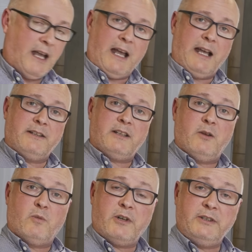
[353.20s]
And
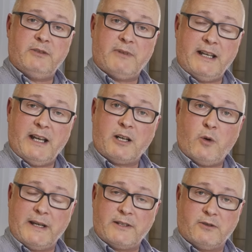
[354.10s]
we're going to write a
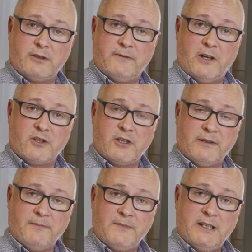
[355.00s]
QuickSort
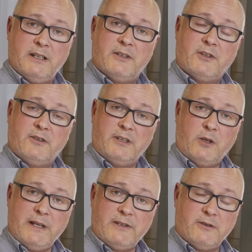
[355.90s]
function. So the
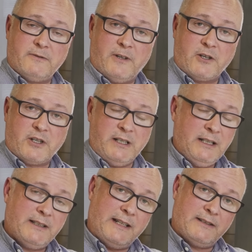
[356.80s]
QuickSort function
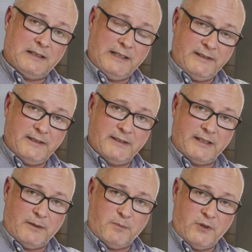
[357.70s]
takes a list as
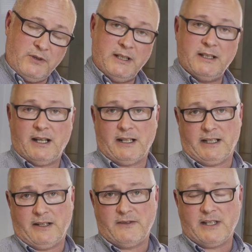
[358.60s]
an input, and it
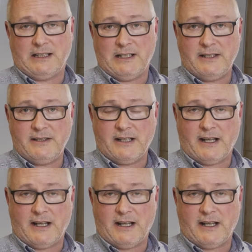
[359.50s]
gives a list